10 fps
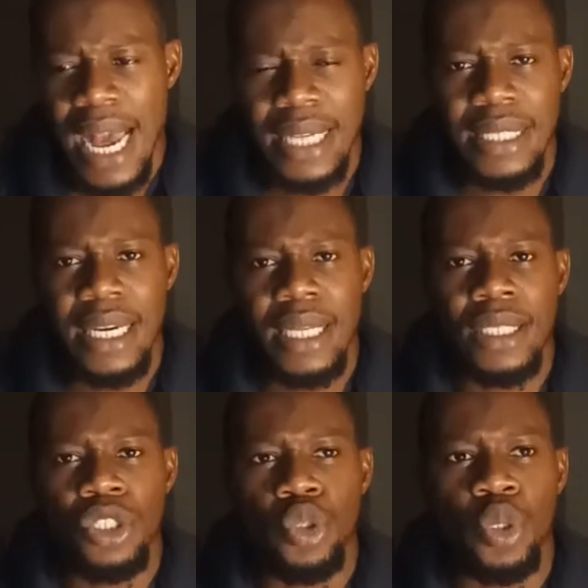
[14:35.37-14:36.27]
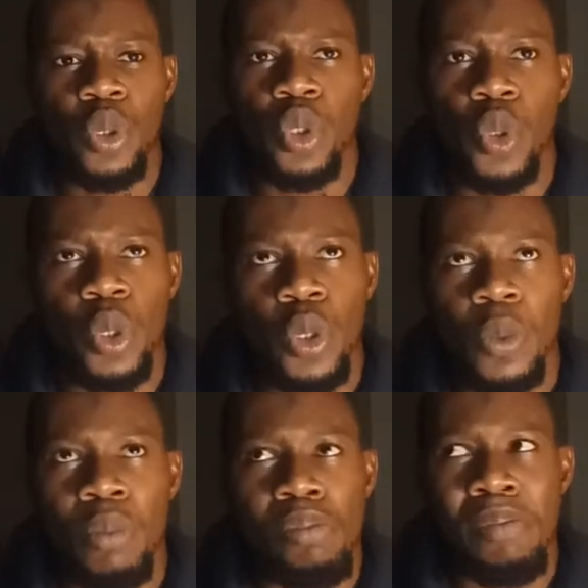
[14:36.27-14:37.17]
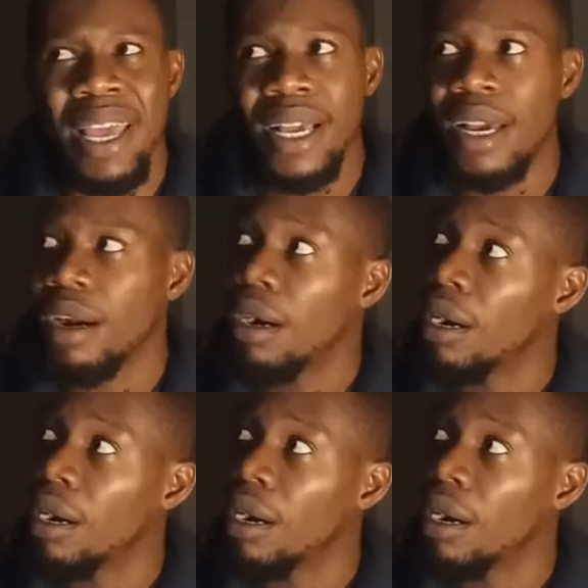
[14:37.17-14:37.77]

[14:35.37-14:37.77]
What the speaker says: and then you make